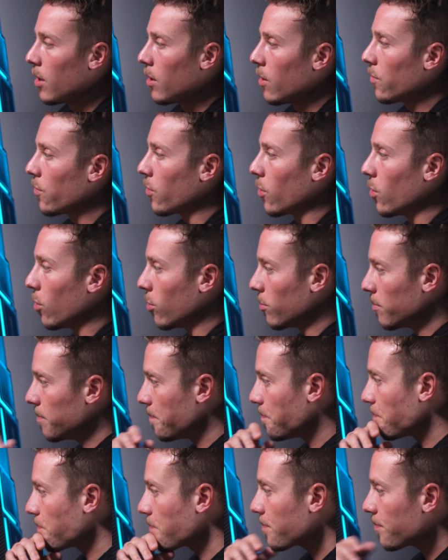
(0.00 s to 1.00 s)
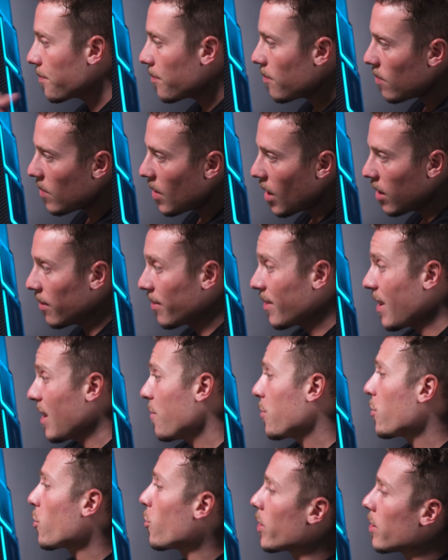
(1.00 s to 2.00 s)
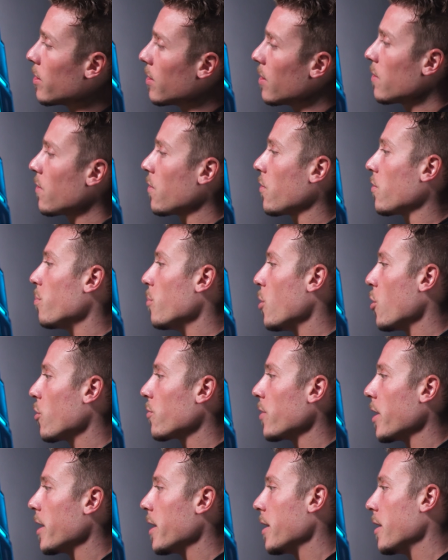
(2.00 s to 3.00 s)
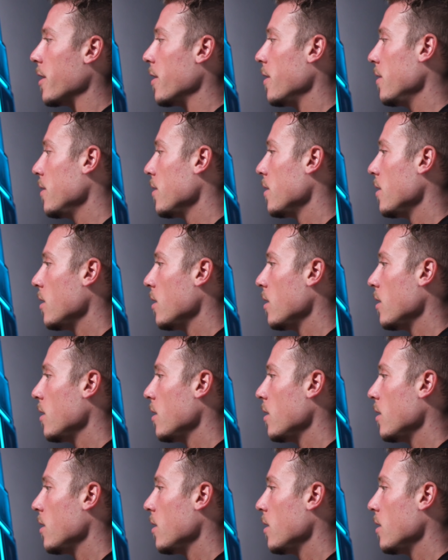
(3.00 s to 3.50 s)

So instead of throwing this smoke right here,